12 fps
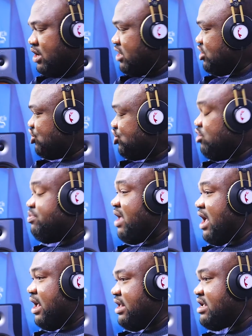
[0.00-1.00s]
in
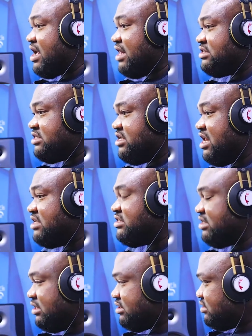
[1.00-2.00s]
Jibia, in Katsina,
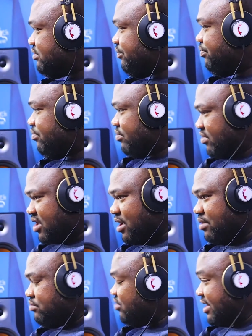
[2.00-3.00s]
State.
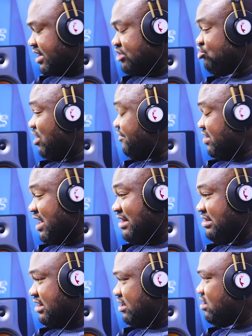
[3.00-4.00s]
Yeah, reckless driving, I
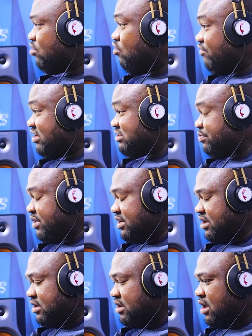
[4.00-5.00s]
think,
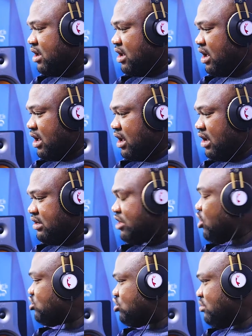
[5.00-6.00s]
overspeeding. Uh, the
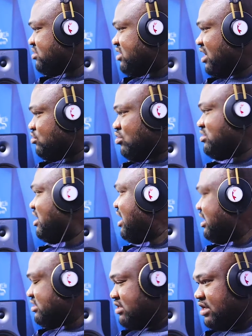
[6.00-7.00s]
customs said it was an
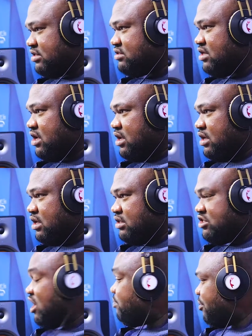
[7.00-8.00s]
accident.
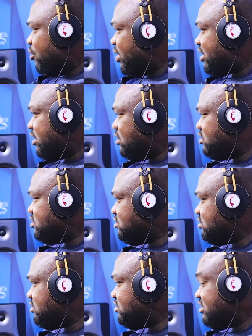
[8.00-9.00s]
Ten people were killed.
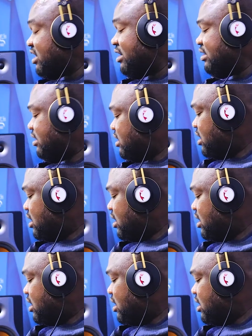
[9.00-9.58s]
Ten.